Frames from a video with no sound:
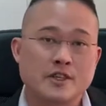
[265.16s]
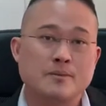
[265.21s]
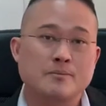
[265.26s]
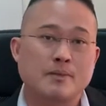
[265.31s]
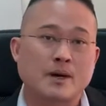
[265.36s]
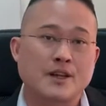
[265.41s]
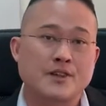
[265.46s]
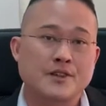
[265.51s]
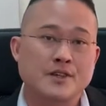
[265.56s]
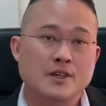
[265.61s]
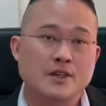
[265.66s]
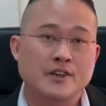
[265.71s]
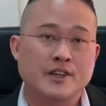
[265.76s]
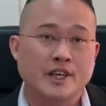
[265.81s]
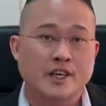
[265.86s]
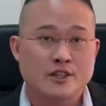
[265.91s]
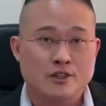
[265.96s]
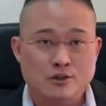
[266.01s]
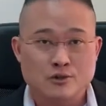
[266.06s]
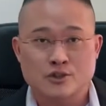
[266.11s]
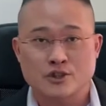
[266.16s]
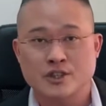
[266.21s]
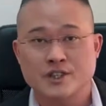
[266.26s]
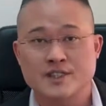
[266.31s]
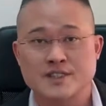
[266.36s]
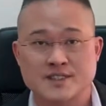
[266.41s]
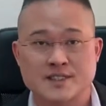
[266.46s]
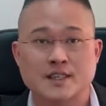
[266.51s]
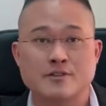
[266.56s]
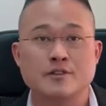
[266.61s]
bundle, there are usually
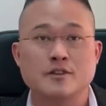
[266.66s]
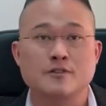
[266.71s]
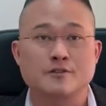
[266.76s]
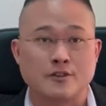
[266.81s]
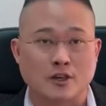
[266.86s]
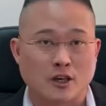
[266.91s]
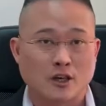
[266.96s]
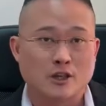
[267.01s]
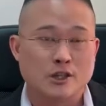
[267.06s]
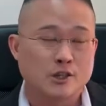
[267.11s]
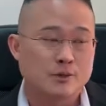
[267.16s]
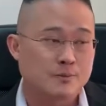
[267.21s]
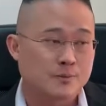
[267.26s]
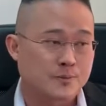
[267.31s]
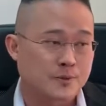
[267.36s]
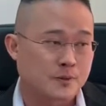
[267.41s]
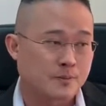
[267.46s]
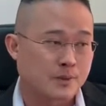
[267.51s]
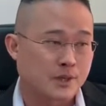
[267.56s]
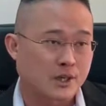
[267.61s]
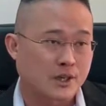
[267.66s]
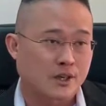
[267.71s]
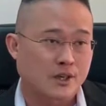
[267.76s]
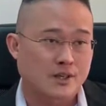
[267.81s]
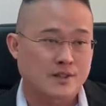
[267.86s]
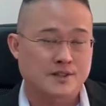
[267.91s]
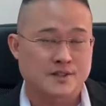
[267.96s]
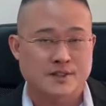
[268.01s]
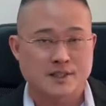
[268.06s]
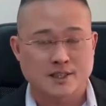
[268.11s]
several volumes
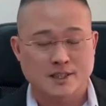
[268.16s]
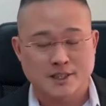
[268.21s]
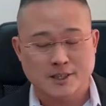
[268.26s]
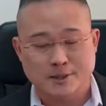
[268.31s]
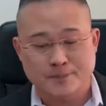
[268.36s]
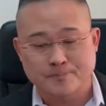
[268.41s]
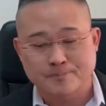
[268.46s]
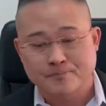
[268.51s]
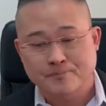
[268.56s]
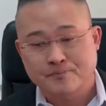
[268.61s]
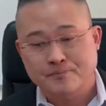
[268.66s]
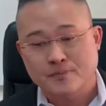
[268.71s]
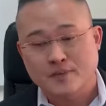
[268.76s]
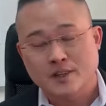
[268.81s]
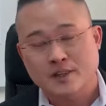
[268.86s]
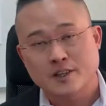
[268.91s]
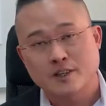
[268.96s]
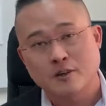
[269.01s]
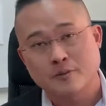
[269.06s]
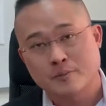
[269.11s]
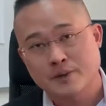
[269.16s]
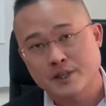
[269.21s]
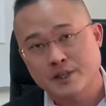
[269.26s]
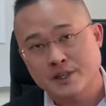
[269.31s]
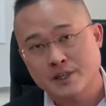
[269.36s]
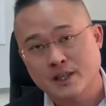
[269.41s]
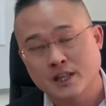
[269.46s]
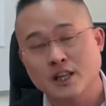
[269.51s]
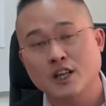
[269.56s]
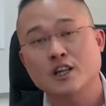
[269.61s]
because there will
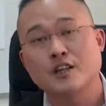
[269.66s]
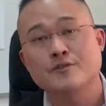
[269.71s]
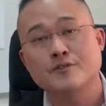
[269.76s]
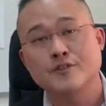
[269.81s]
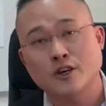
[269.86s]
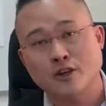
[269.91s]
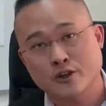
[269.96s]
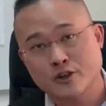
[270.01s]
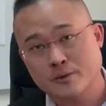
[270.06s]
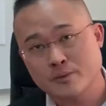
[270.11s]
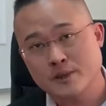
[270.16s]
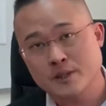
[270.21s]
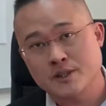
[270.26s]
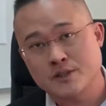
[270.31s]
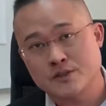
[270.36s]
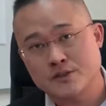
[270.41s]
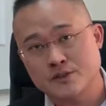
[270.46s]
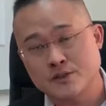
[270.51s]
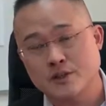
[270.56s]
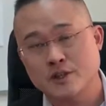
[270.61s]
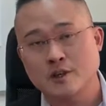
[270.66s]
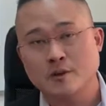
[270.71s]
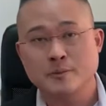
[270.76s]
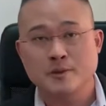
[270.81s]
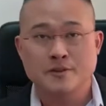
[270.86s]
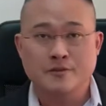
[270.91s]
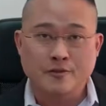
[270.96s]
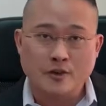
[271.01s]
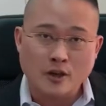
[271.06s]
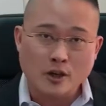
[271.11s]
be a lot of documents. So there will
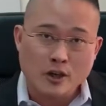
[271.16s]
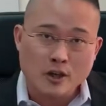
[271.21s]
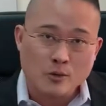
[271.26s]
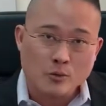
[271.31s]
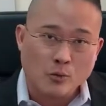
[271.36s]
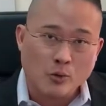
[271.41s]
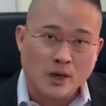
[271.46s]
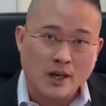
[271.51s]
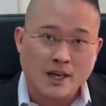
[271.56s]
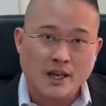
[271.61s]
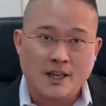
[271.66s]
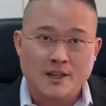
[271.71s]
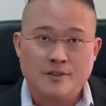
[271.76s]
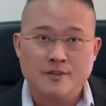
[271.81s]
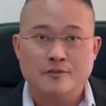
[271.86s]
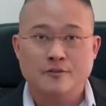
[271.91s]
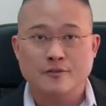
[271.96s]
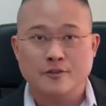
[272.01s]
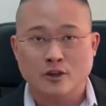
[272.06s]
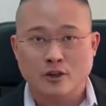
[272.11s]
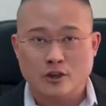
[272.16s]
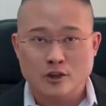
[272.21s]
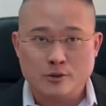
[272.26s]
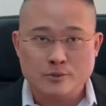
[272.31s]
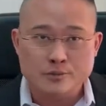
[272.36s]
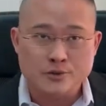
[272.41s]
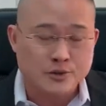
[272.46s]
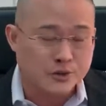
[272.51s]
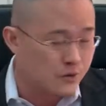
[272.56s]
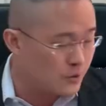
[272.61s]
be volume 1,
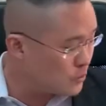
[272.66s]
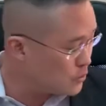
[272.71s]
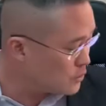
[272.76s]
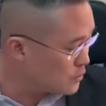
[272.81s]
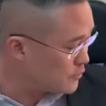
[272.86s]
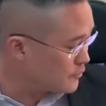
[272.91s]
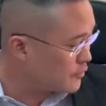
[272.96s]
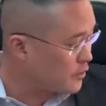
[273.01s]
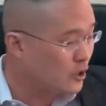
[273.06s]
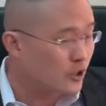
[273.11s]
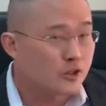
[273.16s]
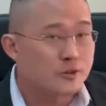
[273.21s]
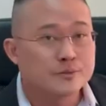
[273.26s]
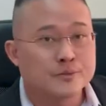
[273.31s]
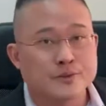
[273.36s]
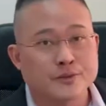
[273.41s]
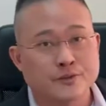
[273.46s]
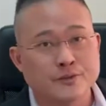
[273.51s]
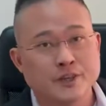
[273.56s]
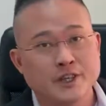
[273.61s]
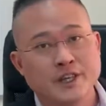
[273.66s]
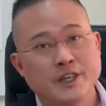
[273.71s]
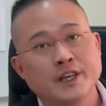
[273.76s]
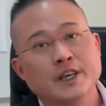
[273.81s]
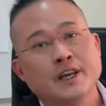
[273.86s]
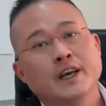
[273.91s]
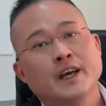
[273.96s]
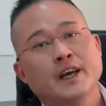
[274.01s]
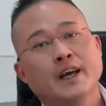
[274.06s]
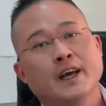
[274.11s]
volume 2, volume 3.
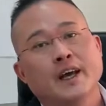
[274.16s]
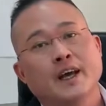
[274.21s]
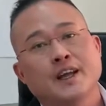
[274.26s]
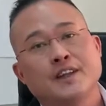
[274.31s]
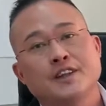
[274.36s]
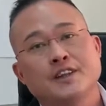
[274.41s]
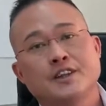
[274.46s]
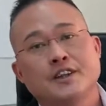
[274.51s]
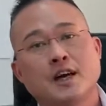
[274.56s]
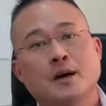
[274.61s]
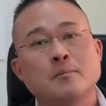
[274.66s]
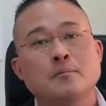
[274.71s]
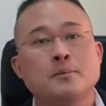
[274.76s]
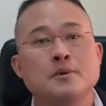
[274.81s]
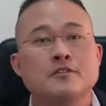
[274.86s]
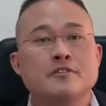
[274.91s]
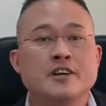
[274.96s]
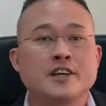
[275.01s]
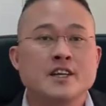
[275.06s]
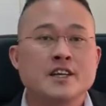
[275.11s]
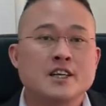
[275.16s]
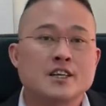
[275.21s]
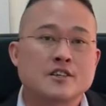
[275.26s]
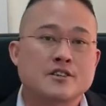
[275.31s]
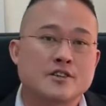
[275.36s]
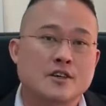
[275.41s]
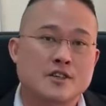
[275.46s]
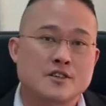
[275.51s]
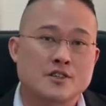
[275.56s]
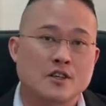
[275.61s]
And the numbering
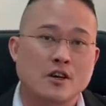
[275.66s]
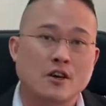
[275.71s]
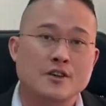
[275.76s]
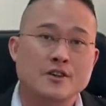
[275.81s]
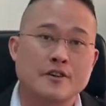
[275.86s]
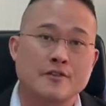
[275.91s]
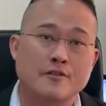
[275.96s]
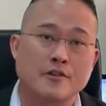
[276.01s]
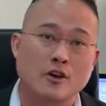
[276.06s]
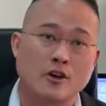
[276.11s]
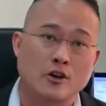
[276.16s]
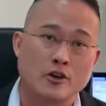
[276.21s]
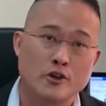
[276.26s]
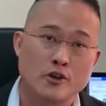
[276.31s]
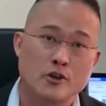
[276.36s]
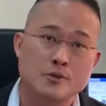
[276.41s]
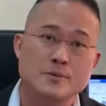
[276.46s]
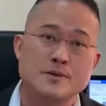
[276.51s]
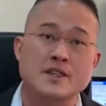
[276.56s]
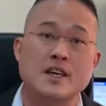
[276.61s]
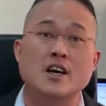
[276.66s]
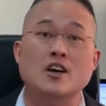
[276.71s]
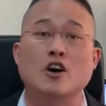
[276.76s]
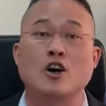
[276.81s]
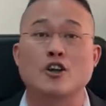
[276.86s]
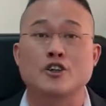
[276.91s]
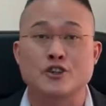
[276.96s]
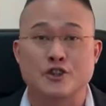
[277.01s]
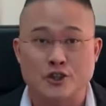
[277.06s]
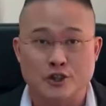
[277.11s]
across all the volumes are
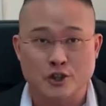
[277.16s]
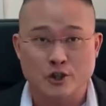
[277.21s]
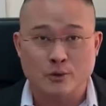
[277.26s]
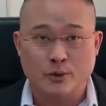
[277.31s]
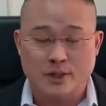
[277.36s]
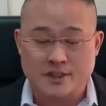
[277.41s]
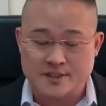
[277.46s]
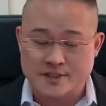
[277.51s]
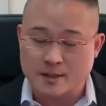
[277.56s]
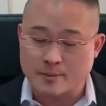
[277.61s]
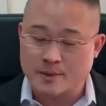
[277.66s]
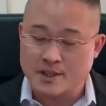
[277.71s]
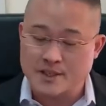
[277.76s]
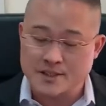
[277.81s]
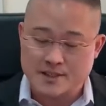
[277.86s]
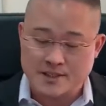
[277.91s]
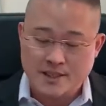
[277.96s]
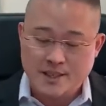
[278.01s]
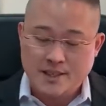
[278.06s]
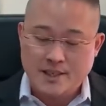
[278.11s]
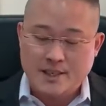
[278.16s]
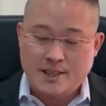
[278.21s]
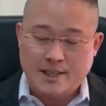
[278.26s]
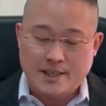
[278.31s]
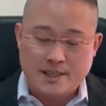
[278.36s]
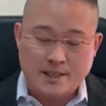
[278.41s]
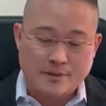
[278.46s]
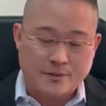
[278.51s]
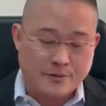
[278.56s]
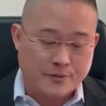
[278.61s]
continuous. That means
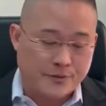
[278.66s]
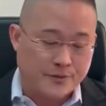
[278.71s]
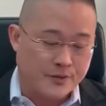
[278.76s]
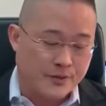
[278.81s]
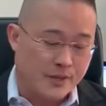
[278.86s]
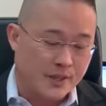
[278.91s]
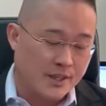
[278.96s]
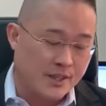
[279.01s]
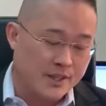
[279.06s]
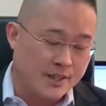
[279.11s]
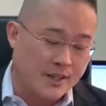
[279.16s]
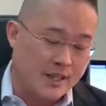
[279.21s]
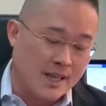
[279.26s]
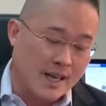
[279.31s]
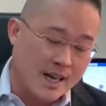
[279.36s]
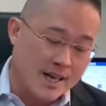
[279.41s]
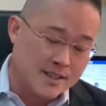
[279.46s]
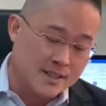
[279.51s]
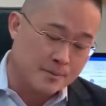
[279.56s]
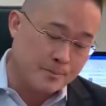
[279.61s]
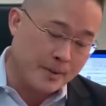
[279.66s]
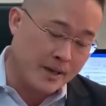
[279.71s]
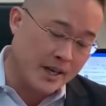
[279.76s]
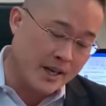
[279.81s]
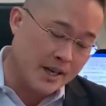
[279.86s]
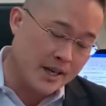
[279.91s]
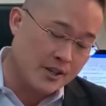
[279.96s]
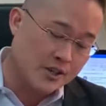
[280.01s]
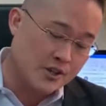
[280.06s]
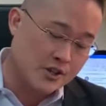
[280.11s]
if the last
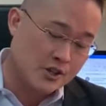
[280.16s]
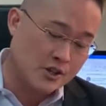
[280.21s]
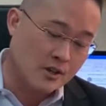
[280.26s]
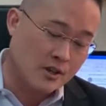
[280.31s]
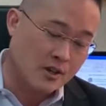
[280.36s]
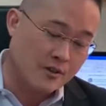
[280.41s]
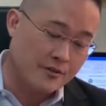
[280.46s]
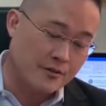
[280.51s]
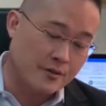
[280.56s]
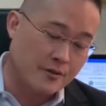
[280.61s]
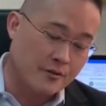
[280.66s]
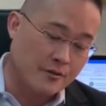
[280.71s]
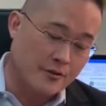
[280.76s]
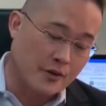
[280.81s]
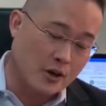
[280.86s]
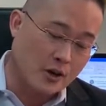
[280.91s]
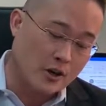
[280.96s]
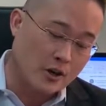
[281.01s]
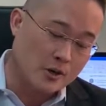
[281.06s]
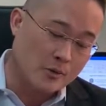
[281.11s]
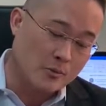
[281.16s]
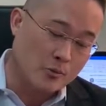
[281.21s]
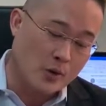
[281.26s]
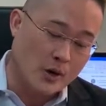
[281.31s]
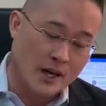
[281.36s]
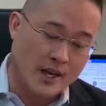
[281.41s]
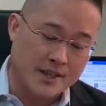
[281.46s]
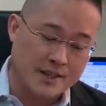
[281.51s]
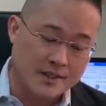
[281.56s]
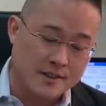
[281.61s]
page of volume
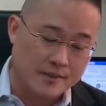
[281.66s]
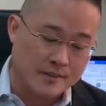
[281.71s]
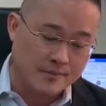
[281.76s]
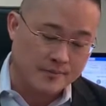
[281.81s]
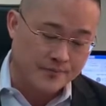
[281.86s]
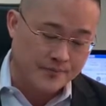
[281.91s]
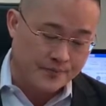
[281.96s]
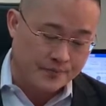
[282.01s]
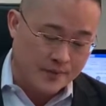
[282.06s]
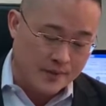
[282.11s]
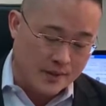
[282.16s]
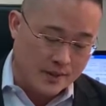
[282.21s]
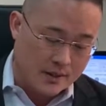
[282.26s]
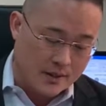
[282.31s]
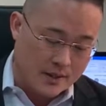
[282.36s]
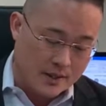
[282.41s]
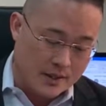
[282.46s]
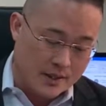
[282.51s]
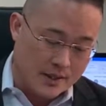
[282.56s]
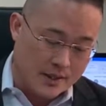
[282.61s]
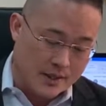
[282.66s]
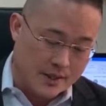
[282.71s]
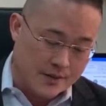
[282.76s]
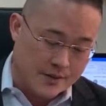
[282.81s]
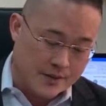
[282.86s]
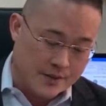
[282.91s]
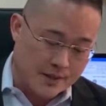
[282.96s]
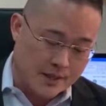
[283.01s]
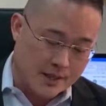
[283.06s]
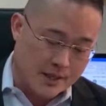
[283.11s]
1
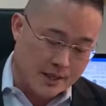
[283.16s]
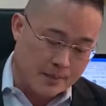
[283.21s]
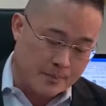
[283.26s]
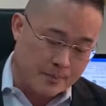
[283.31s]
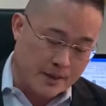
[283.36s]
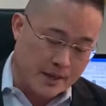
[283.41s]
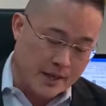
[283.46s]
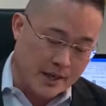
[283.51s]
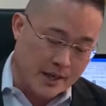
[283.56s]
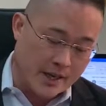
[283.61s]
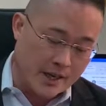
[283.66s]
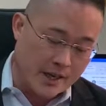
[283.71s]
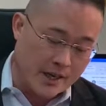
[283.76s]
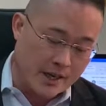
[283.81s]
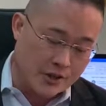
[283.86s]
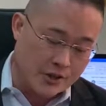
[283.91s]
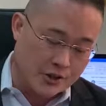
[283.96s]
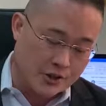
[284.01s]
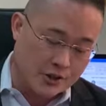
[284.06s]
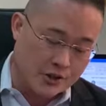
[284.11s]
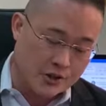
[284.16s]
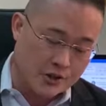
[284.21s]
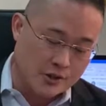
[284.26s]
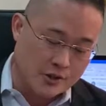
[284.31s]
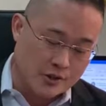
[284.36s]
is page...